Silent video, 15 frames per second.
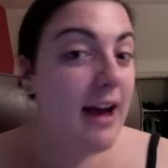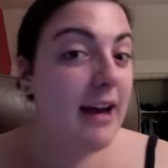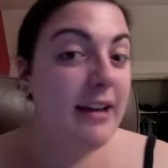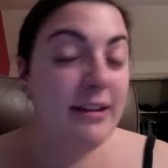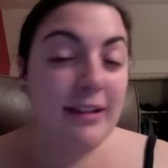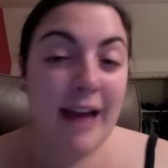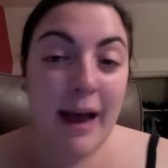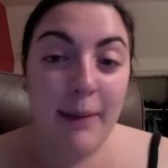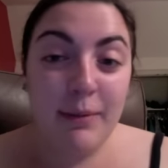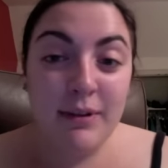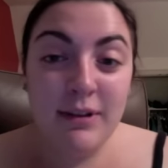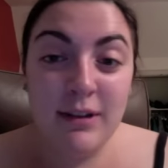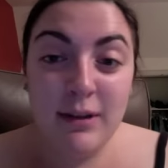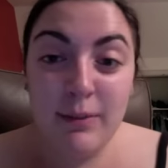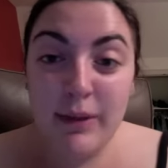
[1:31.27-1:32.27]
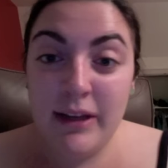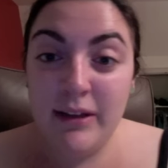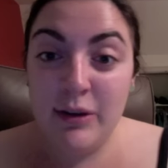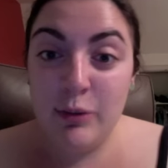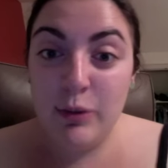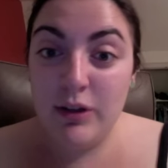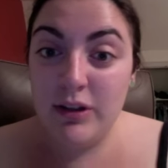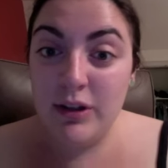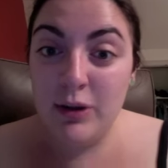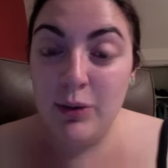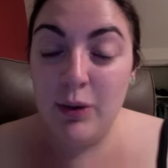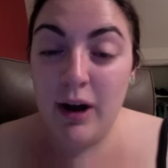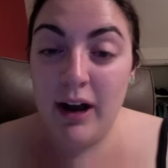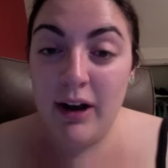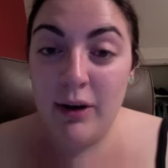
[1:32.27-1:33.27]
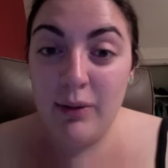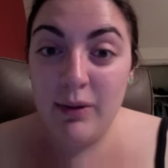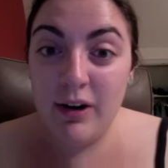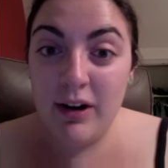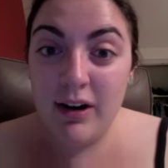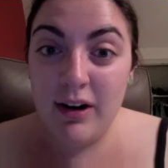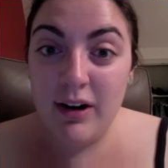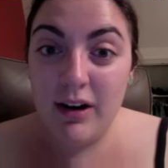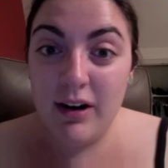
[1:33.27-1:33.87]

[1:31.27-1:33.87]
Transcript: it happens to me once in a while where